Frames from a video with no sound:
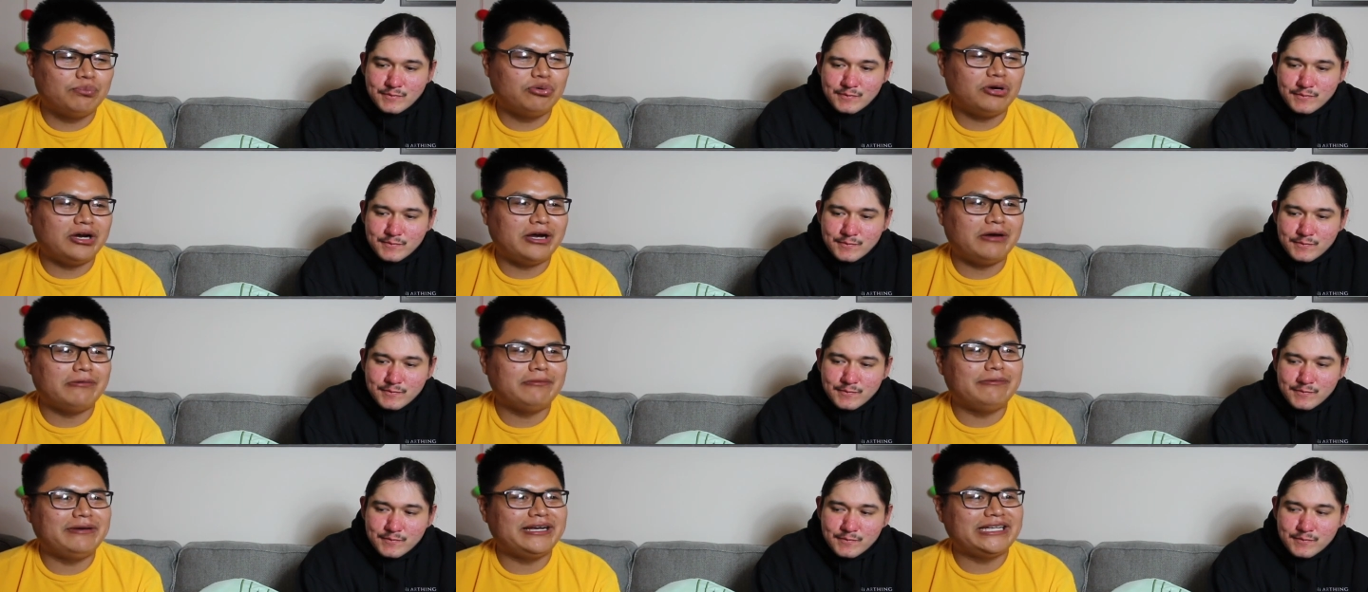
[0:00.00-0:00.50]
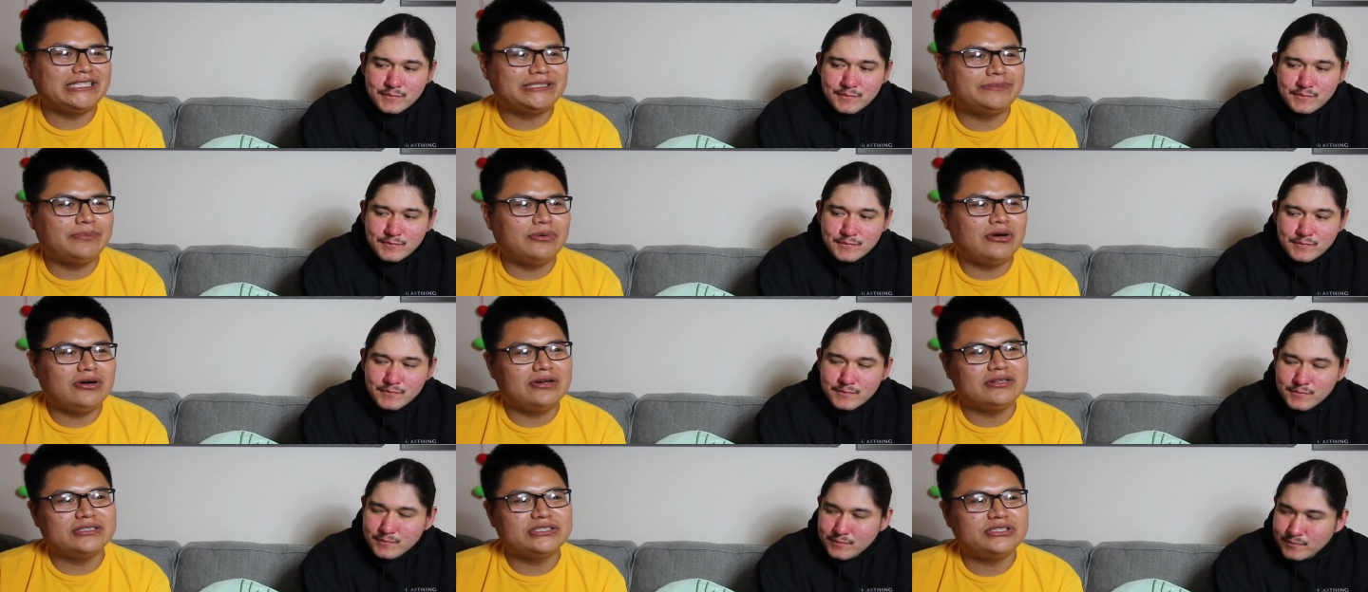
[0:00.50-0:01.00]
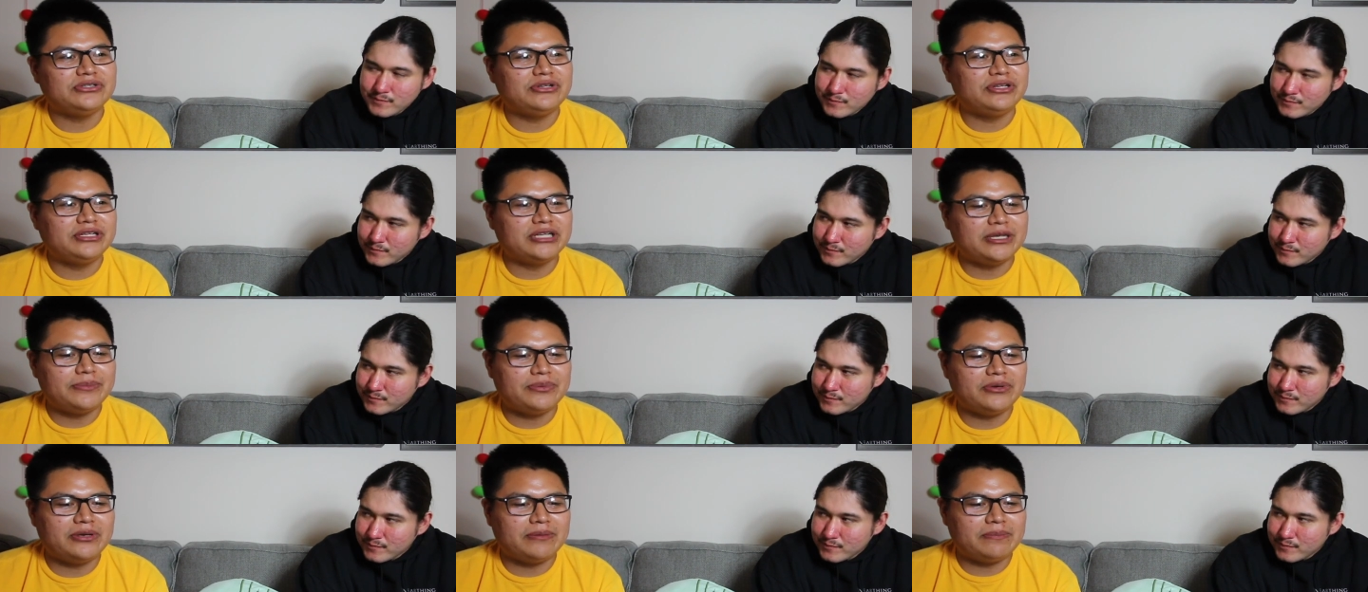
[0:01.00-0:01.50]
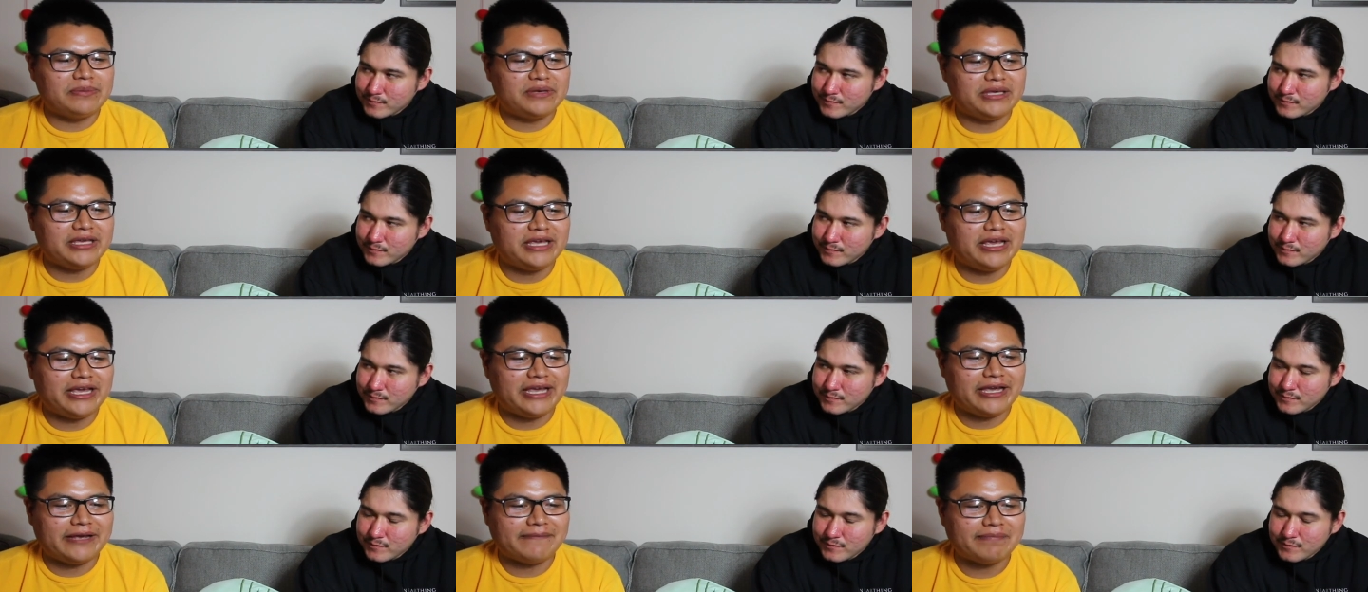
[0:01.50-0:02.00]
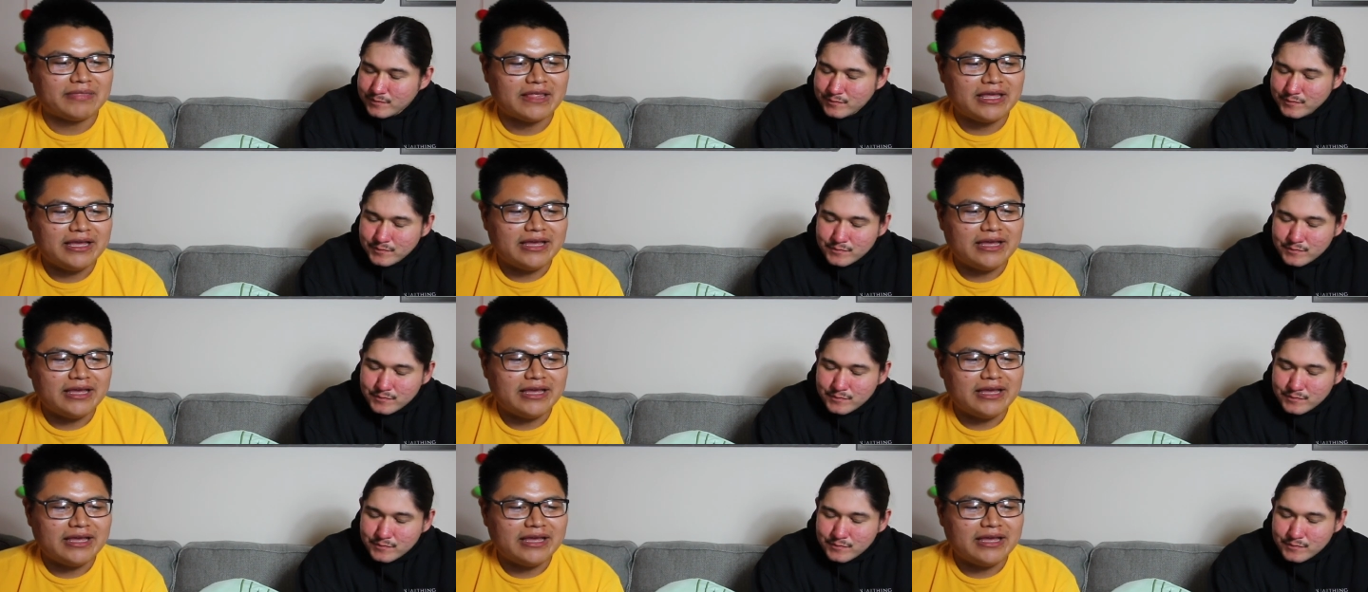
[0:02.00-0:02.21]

Speaker 1: brought res ball to the WNBA.